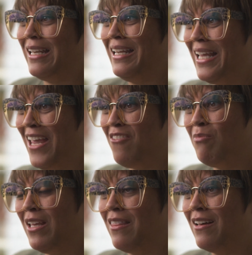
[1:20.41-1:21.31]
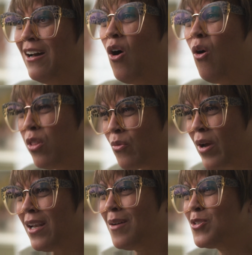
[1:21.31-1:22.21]
And he gave me the, "Oh,
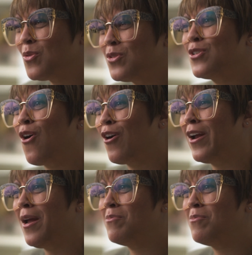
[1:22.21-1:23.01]
Lorraine, I'm so sorry.